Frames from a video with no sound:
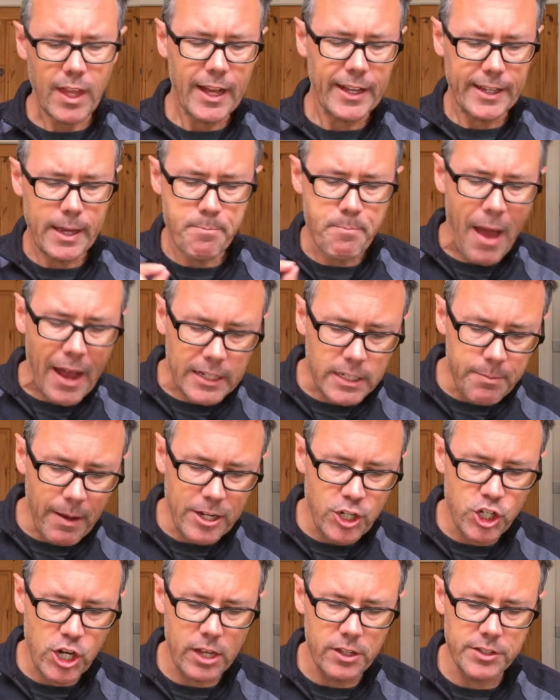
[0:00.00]
Get back to my
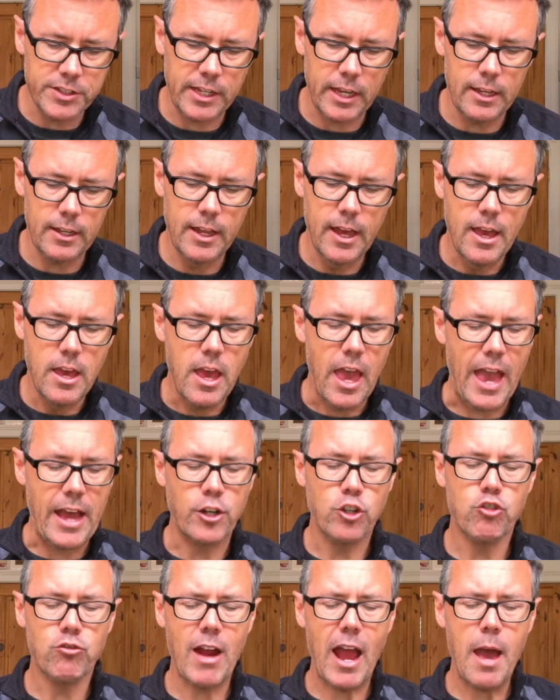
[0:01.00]
jail cell and
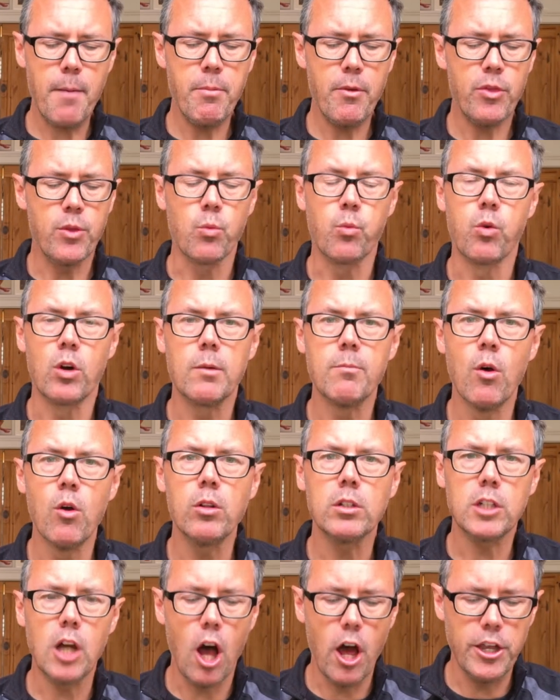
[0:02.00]
grab the
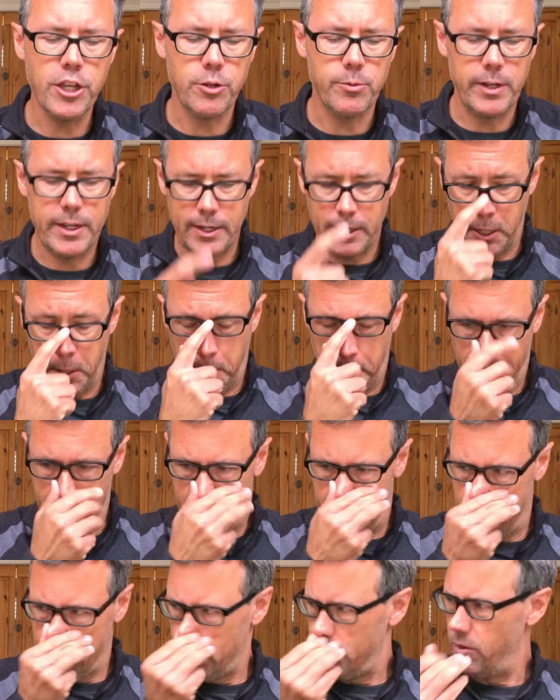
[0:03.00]
wormhole conduit."
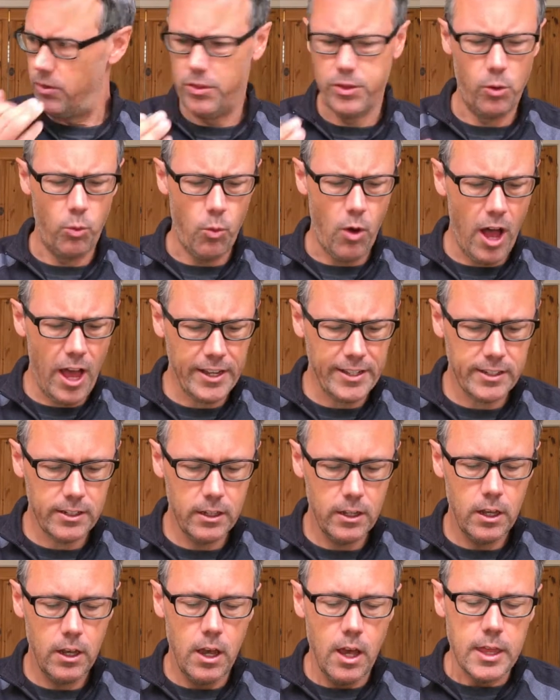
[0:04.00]
"The what?"
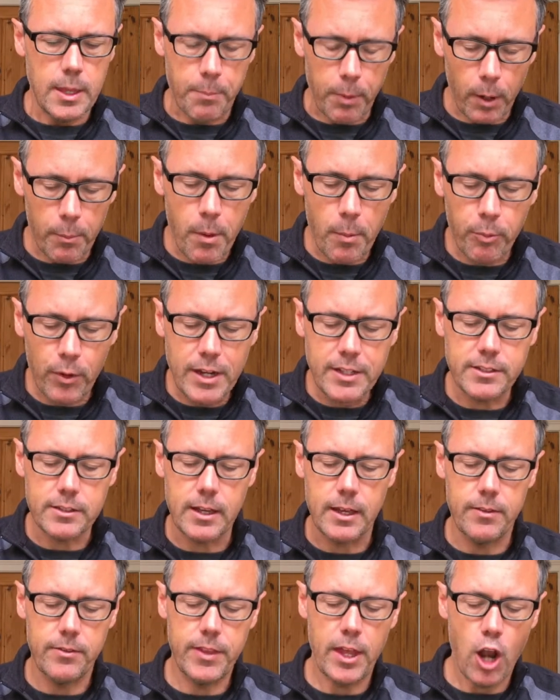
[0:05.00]
"The purple
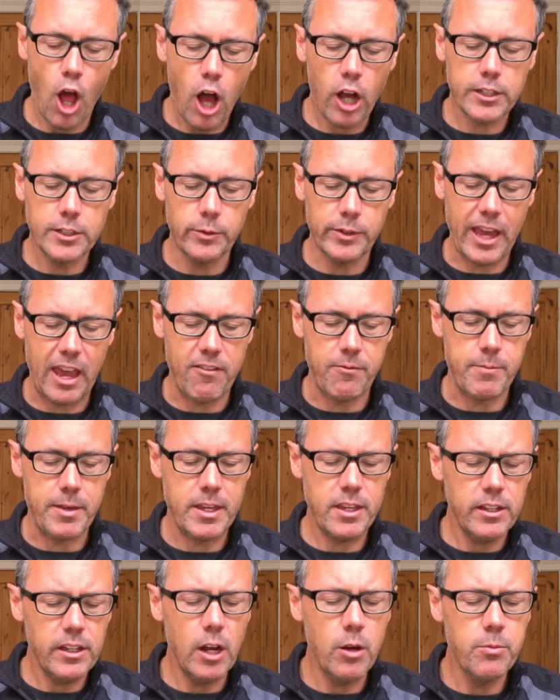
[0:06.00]
bracelet that Octo gave me.
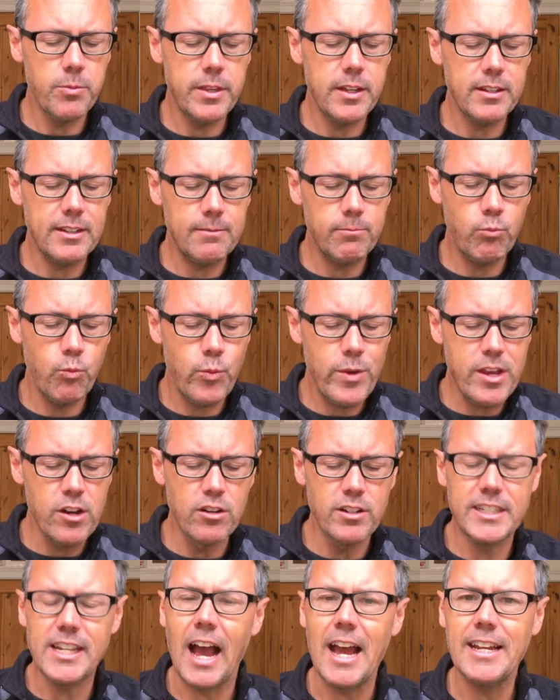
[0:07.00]
The
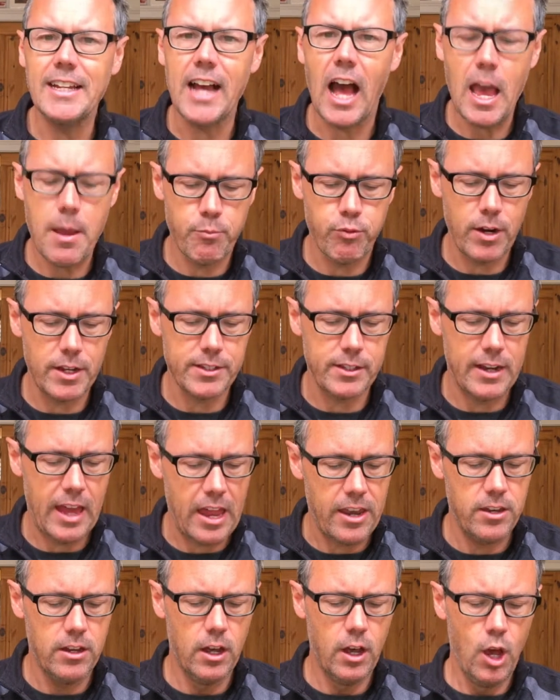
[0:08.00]
weird guy-to-guy present,
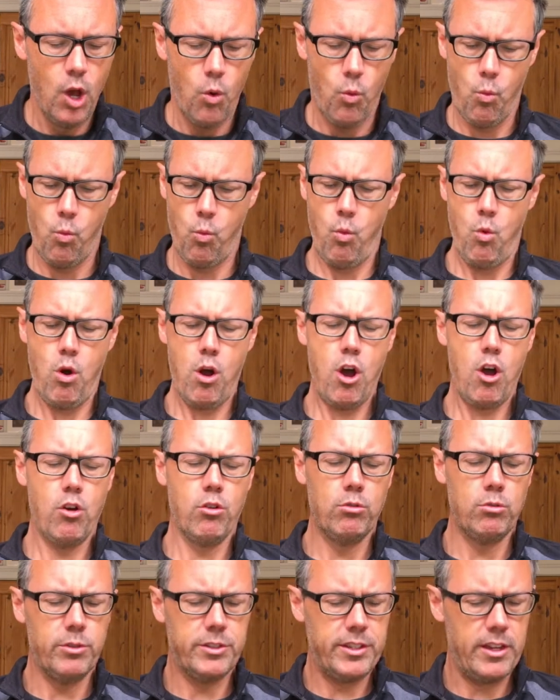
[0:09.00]
and..."
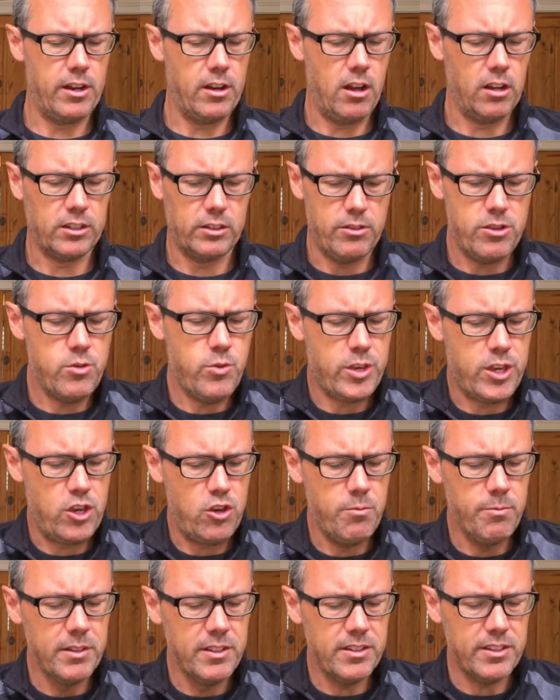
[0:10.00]
"Whoa," said Octo, "you
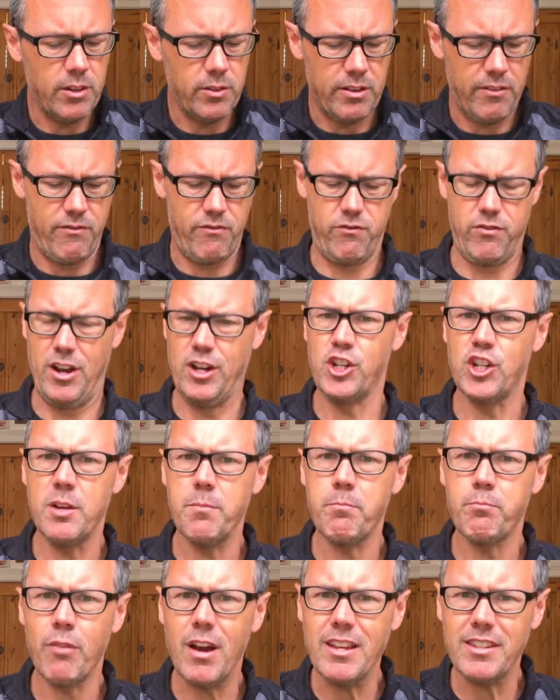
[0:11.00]
humans don't have
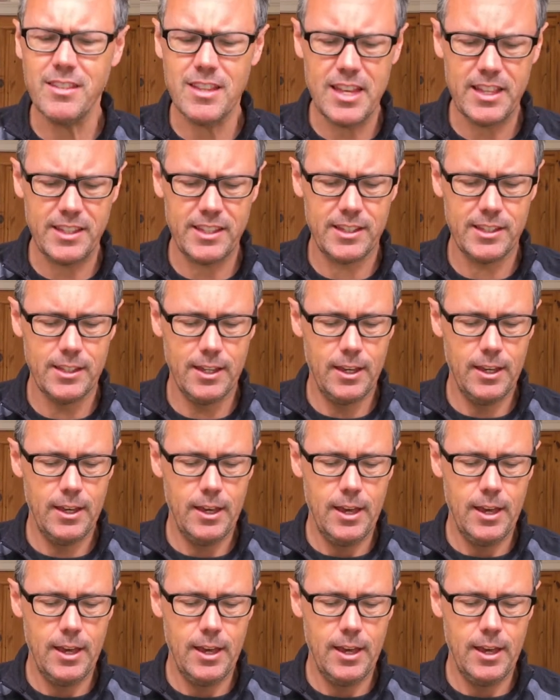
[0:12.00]
friendship bracelets?"